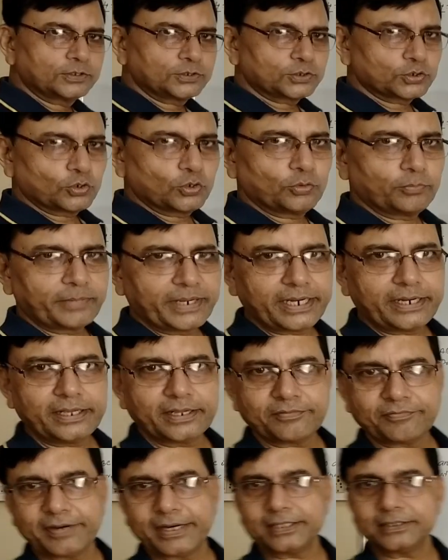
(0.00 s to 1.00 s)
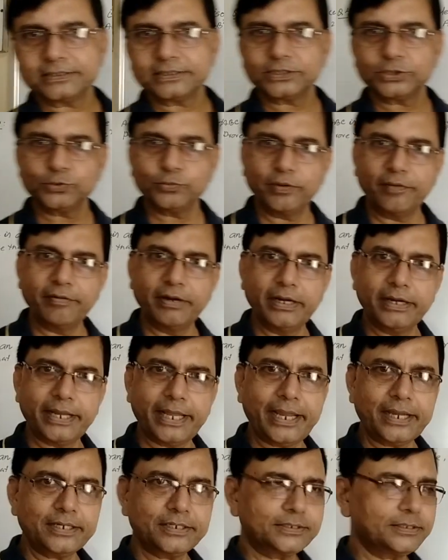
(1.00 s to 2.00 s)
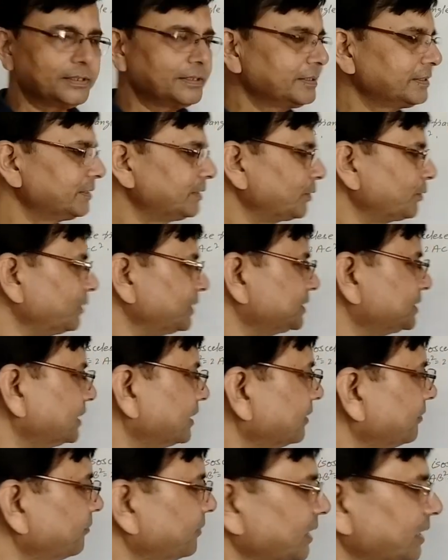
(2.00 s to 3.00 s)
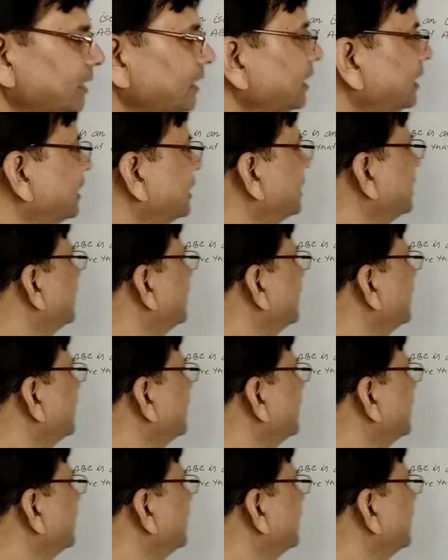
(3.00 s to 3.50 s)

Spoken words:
So, my dear friends, we will take the question number